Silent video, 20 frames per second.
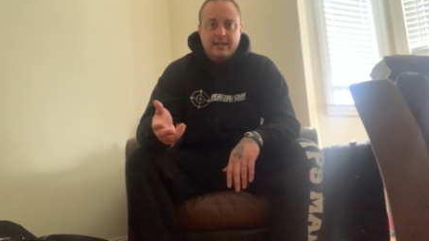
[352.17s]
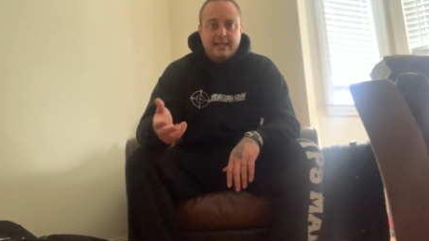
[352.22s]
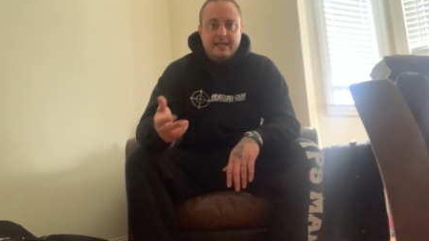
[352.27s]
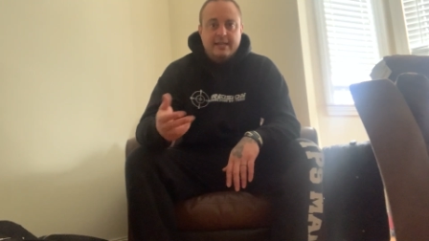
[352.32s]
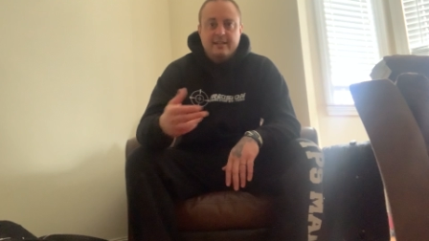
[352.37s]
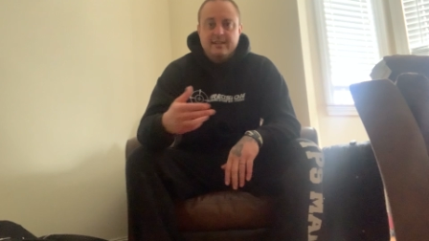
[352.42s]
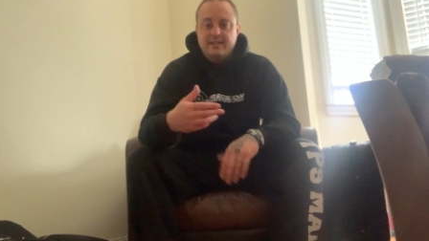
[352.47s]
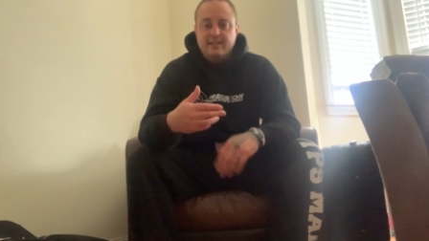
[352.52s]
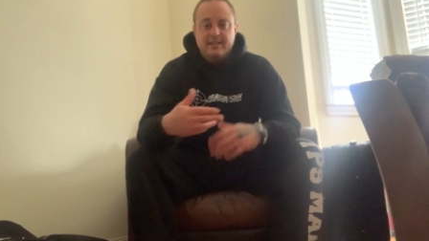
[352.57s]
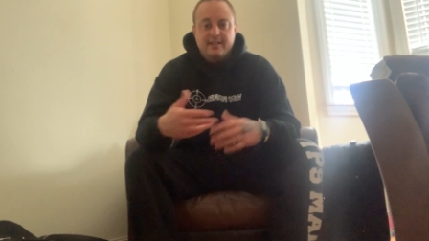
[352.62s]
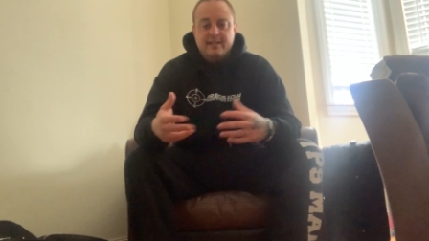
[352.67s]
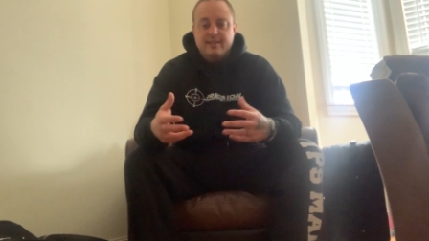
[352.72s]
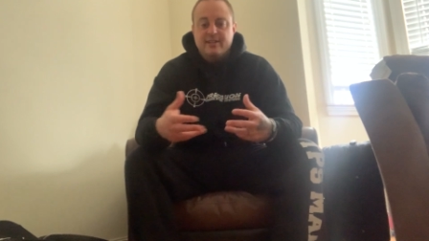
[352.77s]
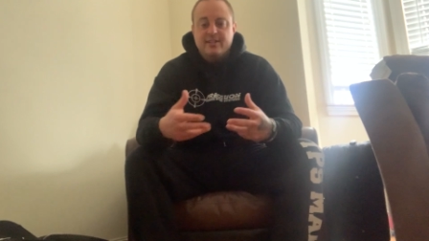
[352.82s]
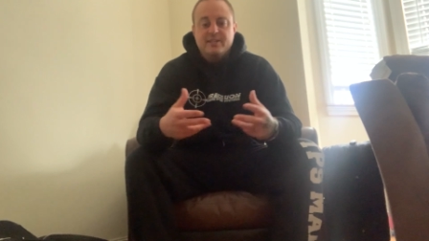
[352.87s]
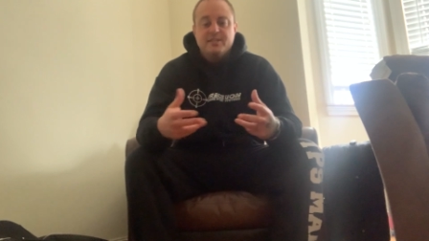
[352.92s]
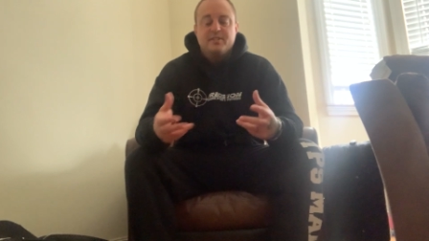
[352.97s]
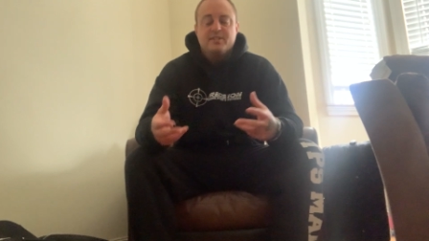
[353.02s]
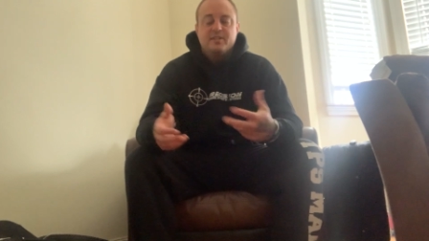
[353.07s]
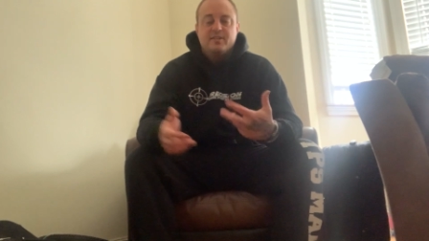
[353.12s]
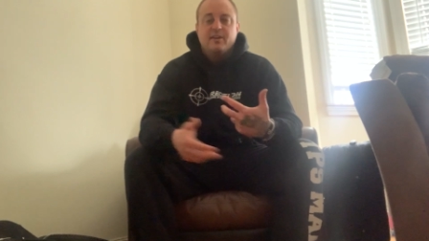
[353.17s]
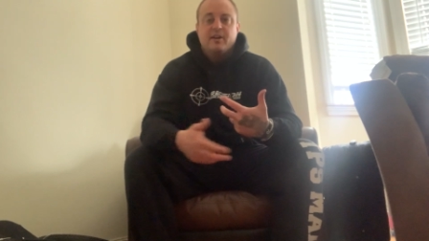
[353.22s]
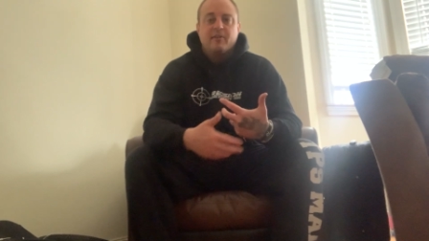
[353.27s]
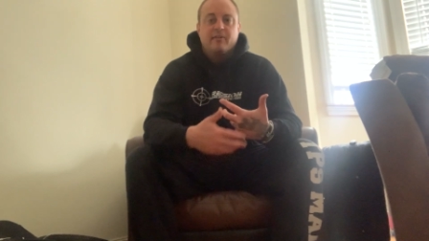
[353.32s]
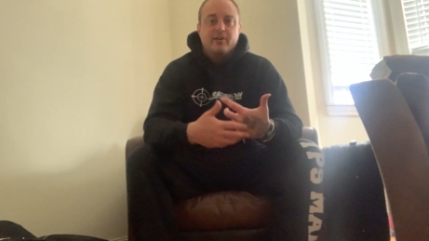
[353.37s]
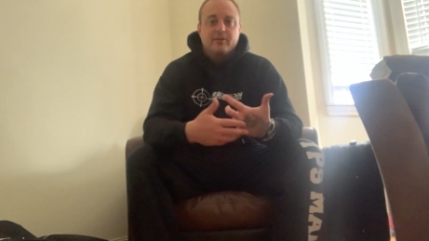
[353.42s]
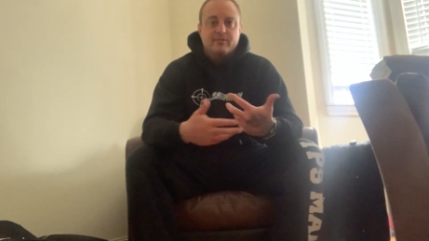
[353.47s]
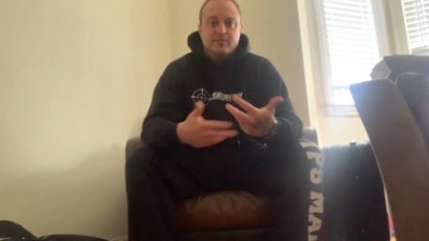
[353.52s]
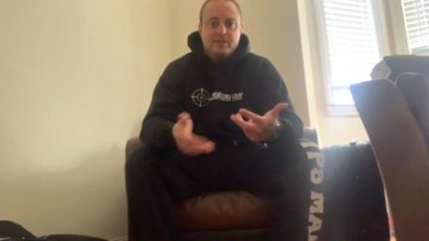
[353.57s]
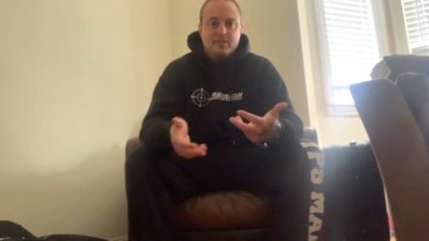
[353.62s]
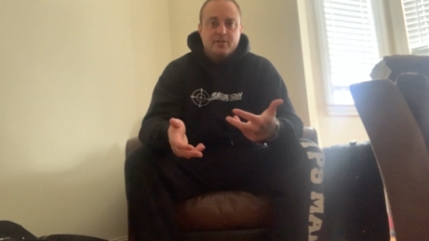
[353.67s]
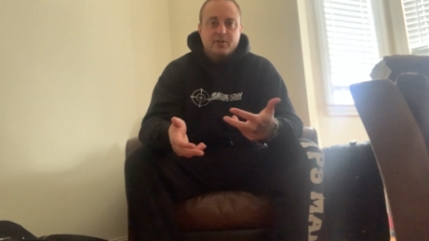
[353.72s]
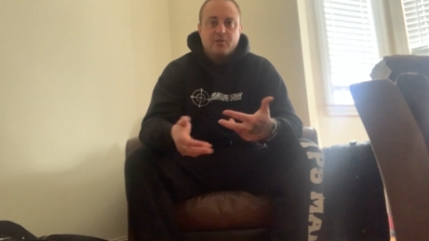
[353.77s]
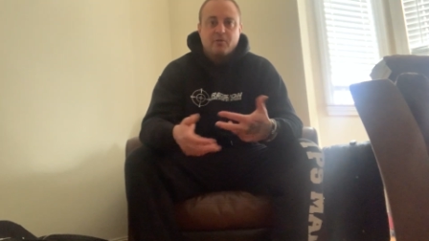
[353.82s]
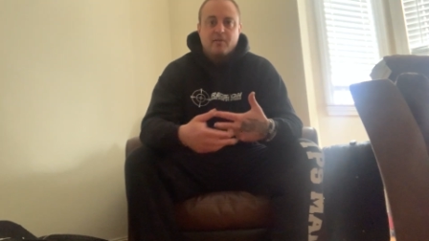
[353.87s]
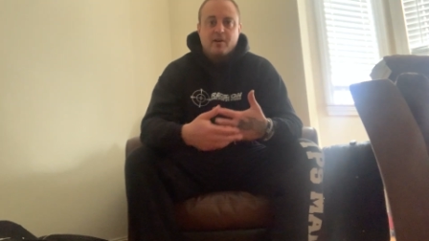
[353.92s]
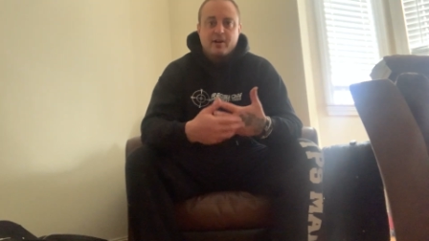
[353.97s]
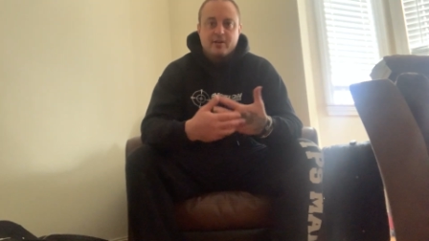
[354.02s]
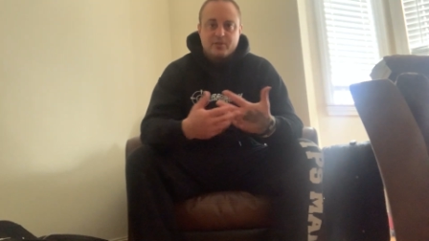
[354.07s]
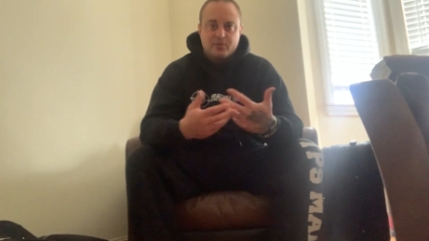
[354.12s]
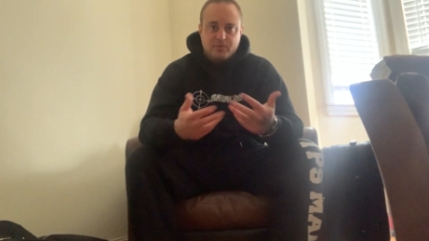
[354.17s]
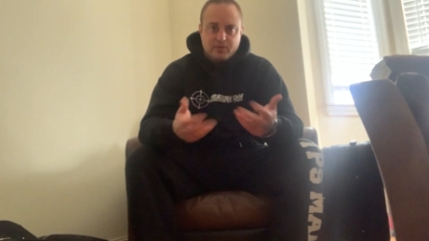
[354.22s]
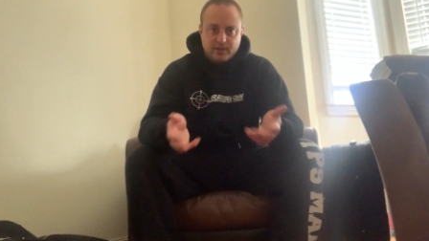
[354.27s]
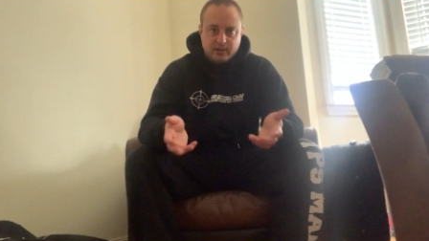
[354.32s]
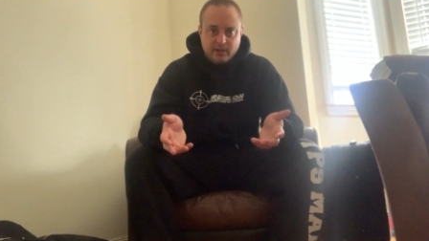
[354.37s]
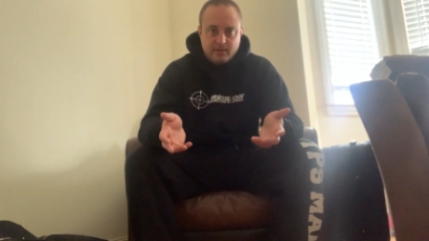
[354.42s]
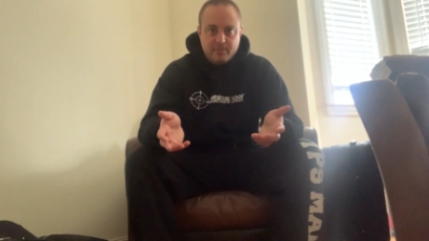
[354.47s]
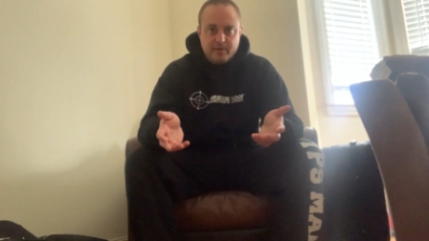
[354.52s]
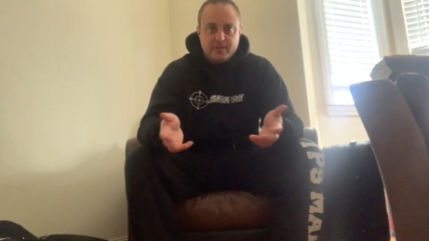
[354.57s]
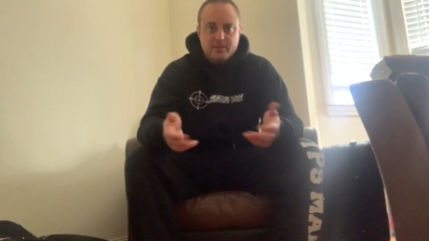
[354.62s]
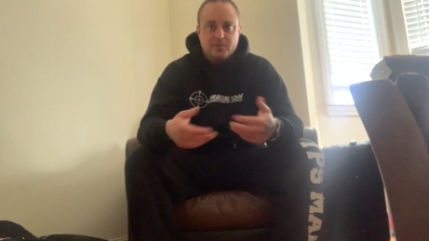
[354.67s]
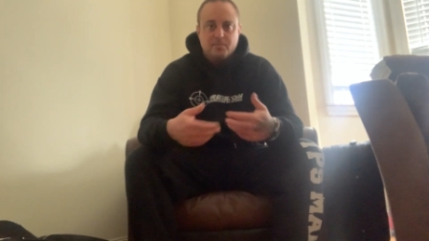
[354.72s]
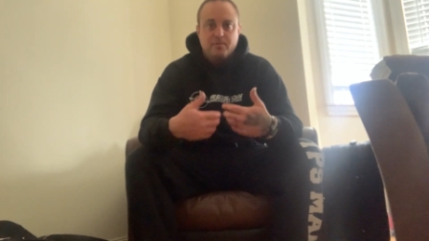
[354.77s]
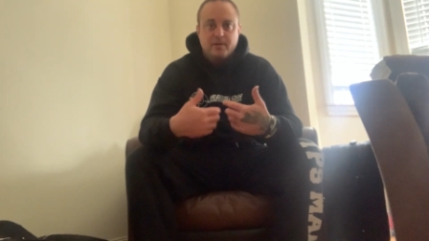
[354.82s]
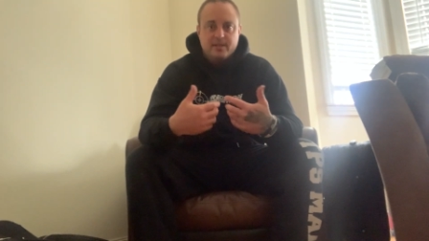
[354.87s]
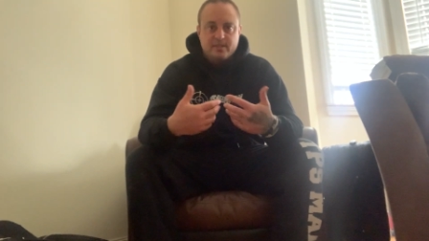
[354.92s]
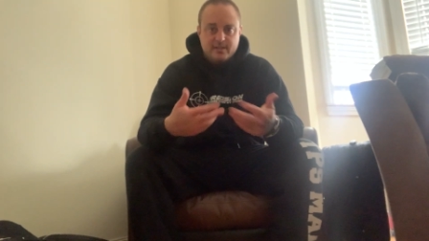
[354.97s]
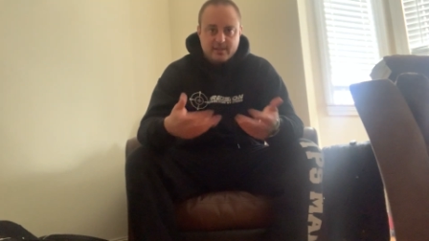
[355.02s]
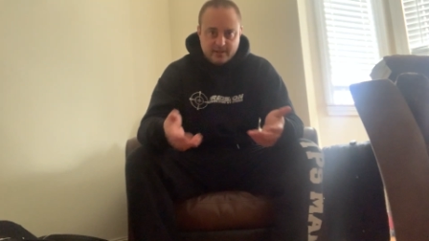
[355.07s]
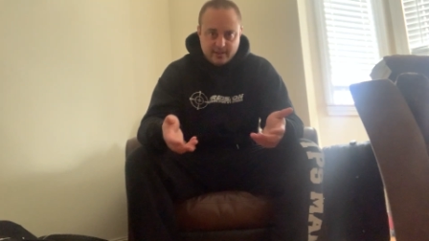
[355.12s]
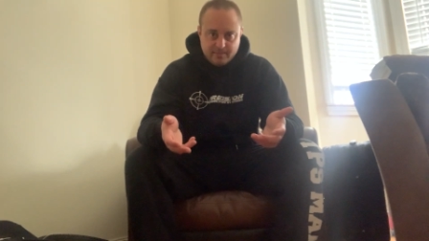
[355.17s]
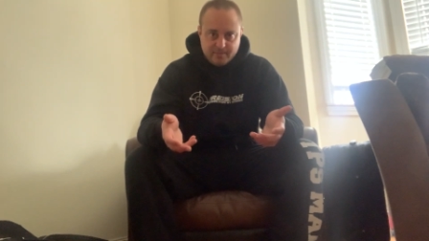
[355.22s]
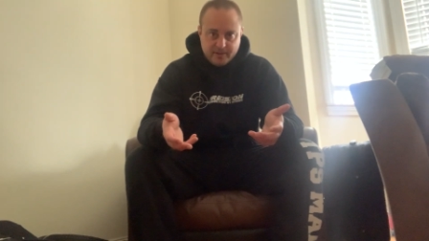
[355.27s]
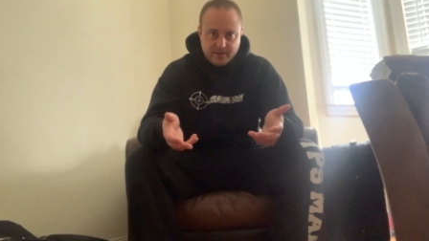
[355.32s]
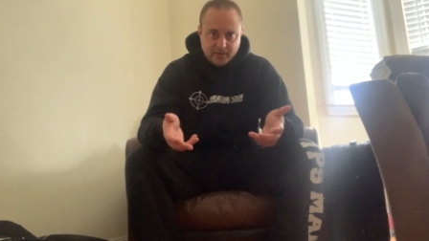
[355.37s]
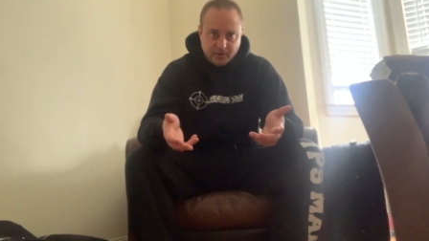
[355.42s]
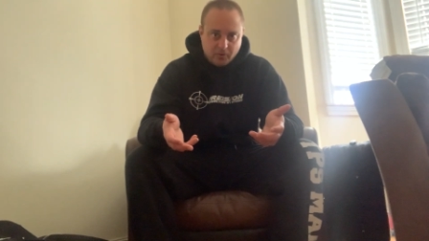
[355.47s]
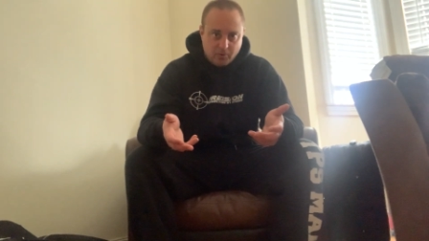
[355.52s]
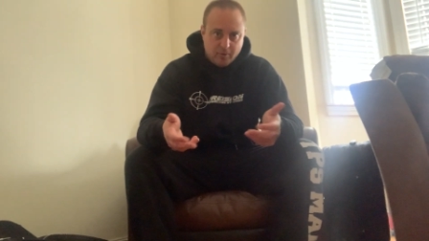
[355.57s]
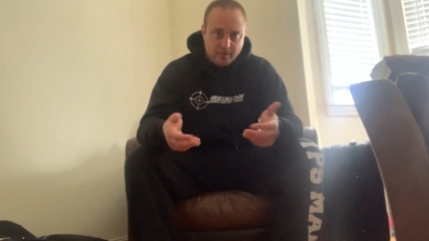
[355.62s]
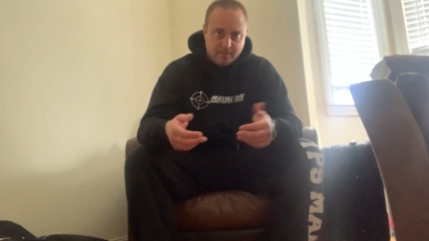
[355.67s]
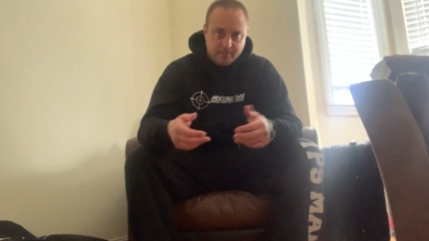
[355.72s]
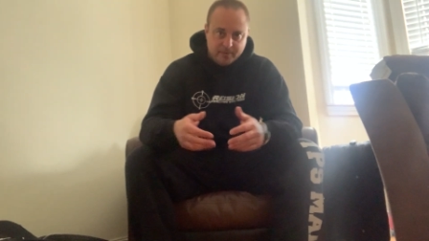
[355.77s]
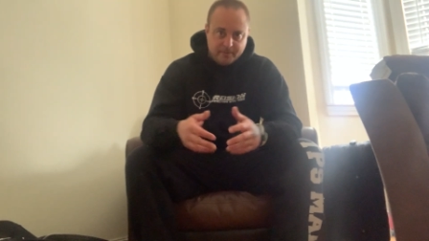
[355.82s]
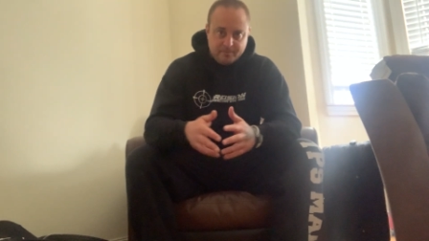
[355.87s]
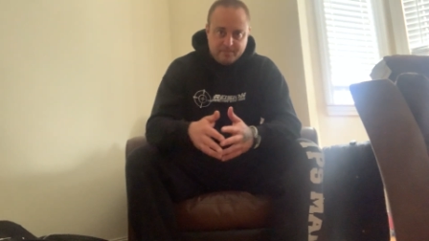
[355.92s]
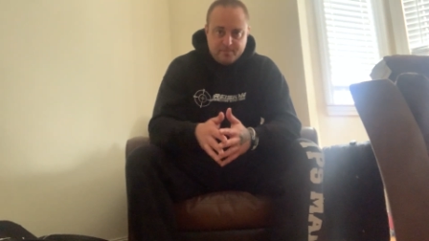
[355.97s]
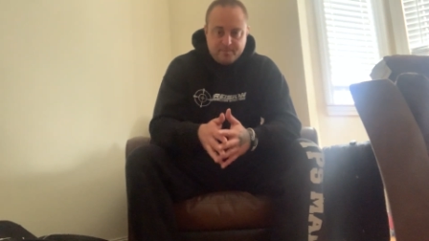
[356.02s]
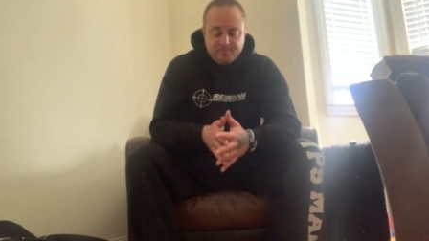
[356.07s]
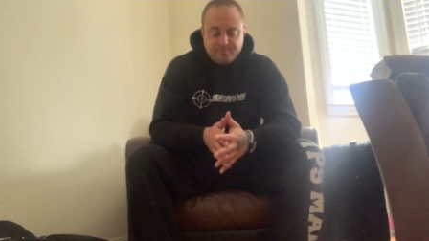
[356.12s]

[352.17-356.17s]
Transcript: in these scenarios in your garage with limited space and limited equipment.